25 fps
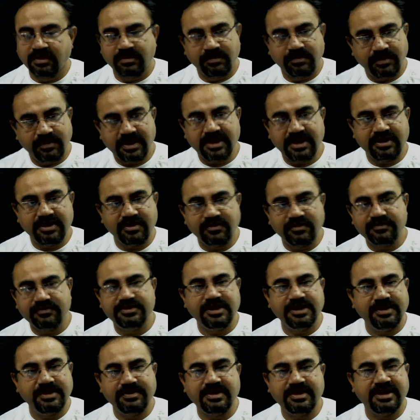Many of
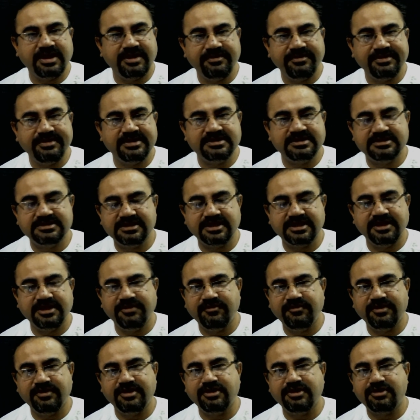them are having
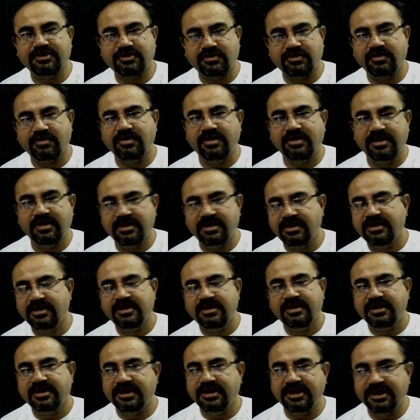significant role
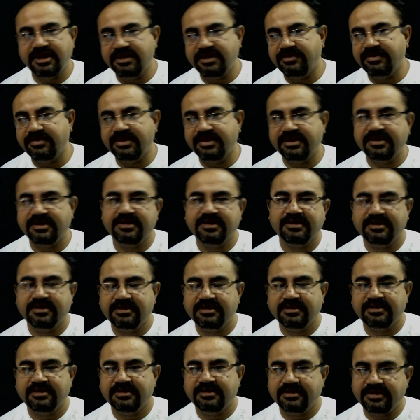in our
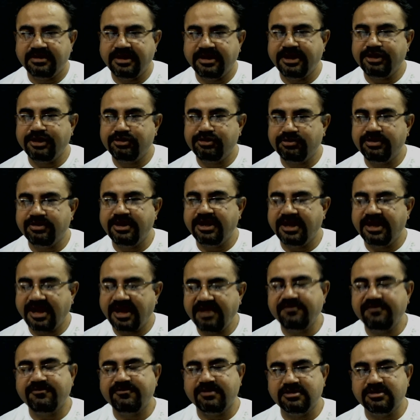day-to-day
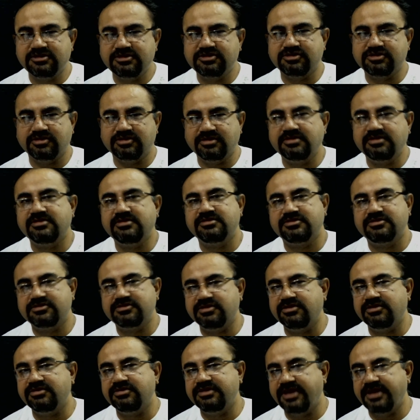life also,
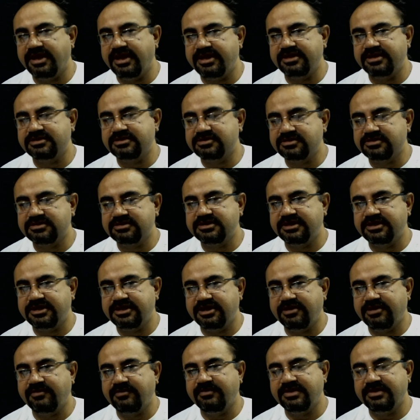so they are
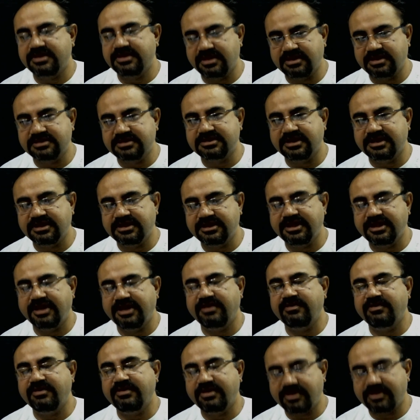associated with us and they
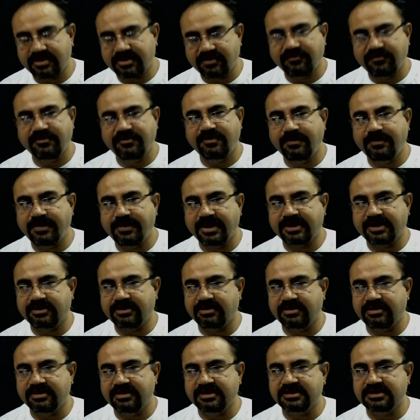have a lot of impact
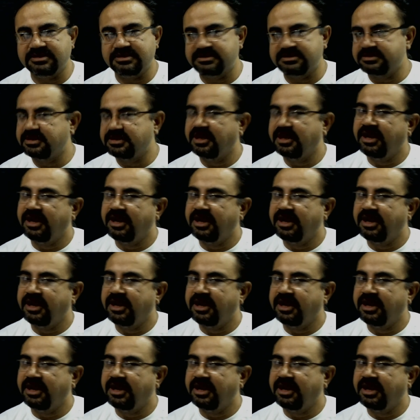on us.